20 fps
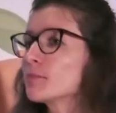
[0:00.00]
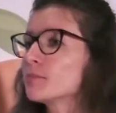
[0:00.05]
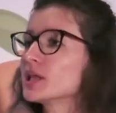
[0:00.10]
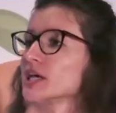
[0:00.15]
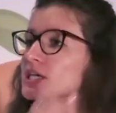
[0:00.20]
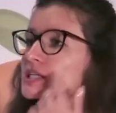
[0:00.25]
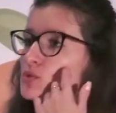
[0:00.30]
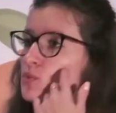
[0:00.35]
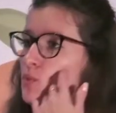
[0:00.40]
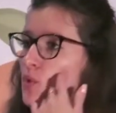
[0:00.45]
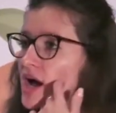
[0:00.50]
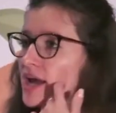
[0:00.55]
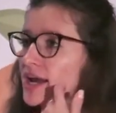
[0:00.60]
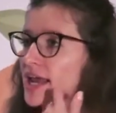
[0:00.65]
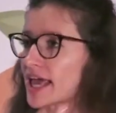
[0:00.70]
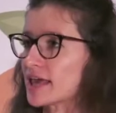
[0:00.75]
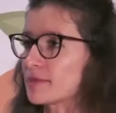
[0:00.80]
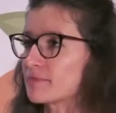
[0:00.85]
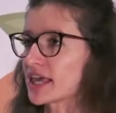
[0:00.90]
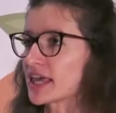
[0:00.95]
plus one
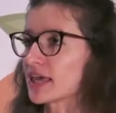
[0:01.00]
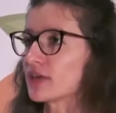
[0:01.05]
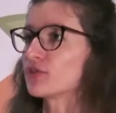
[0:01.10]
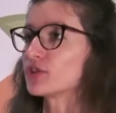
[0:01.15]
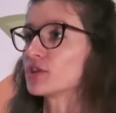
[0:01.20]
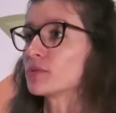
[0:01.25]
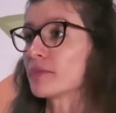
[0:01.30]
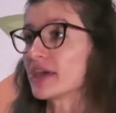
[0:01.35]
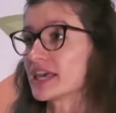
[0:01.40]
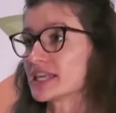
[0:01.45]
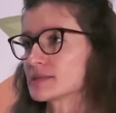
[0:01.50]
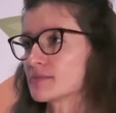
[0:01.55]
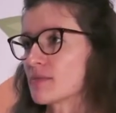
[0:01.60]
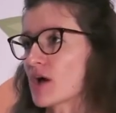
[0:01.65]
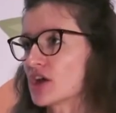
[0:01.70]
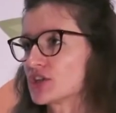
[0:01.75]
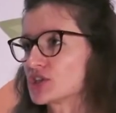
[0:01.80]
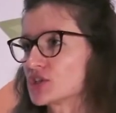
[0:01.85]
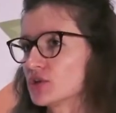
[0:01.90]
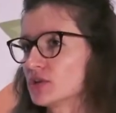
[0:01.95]
APK for the base
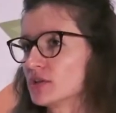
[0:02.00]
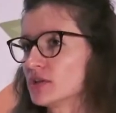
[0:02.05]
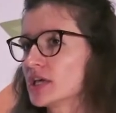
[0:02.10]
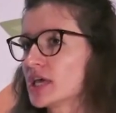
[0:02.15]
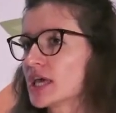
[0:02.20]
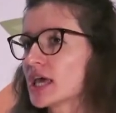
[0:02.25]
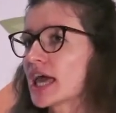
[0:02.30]
module.